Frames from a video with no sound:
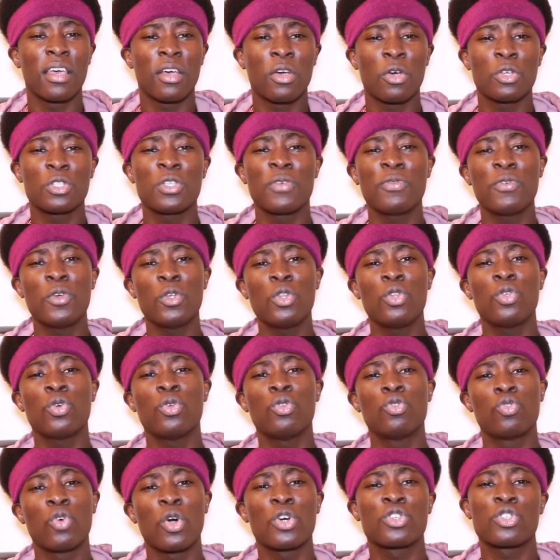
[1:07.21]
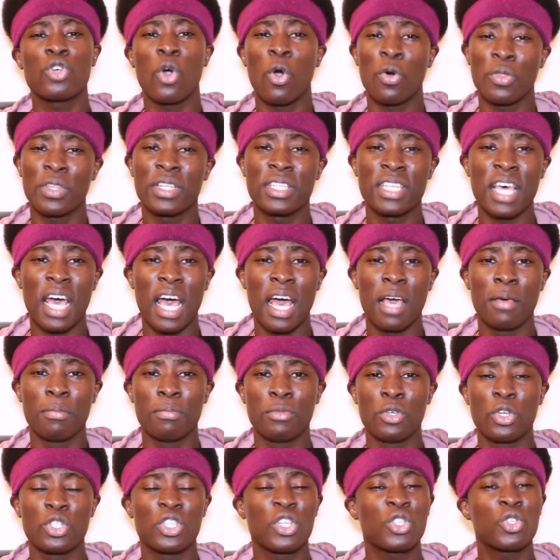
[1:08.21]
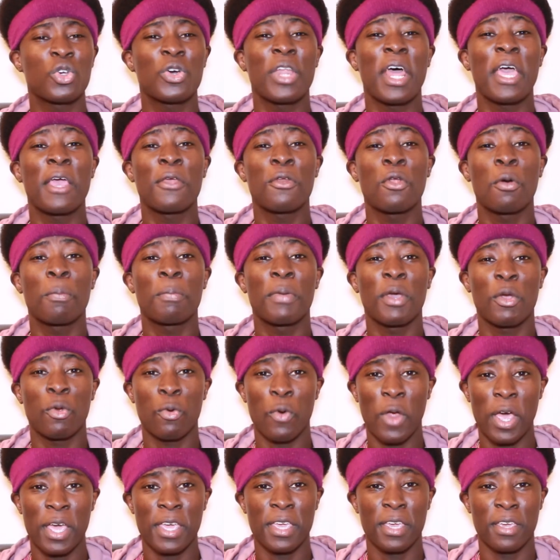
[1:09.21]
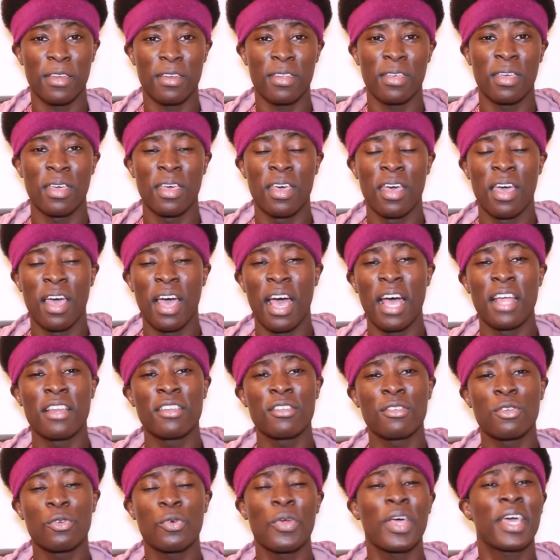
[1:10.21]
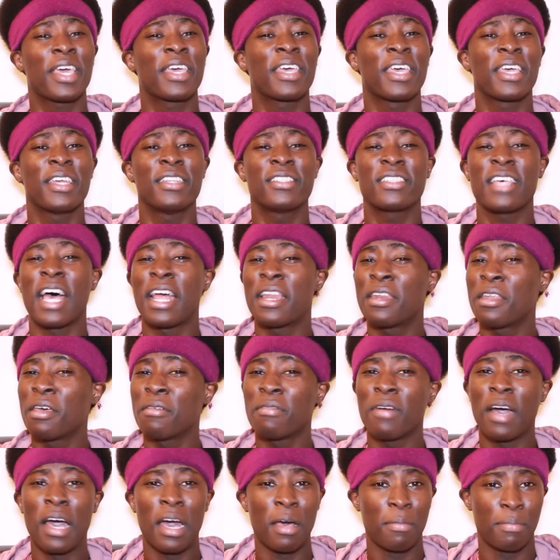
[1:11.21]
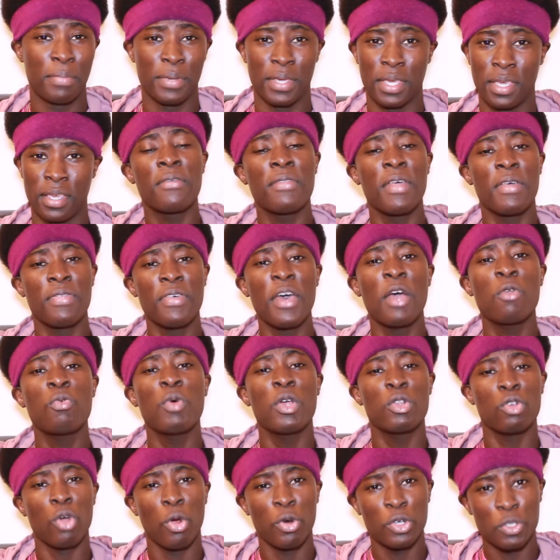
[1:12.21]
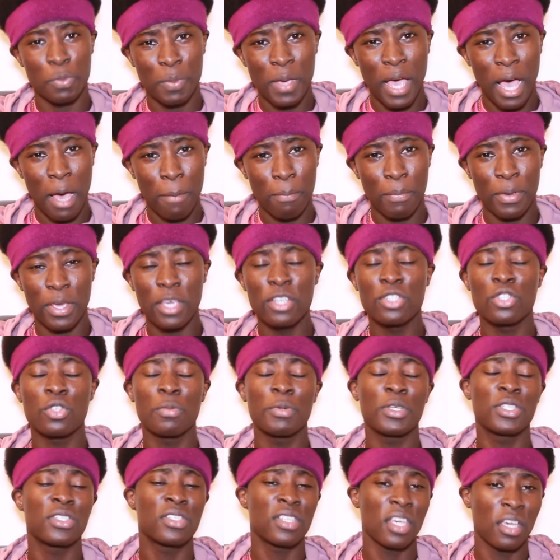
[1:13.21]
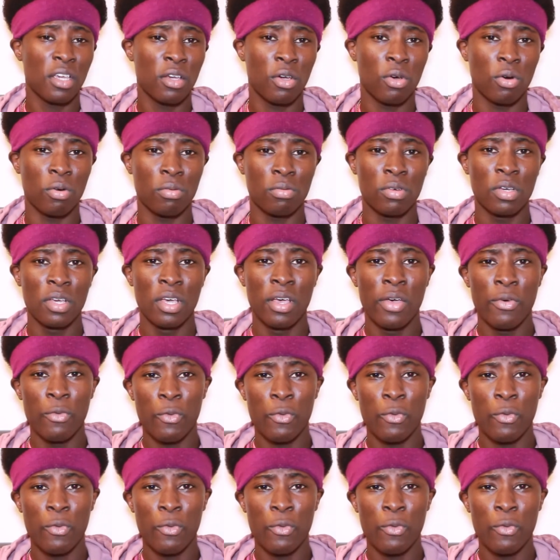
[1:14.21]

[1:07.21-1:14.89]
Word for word: Because if you do drugs all the time, you're just gonna end up a crackhead, and crackheads are never happy. The third way to always be happy is to be single.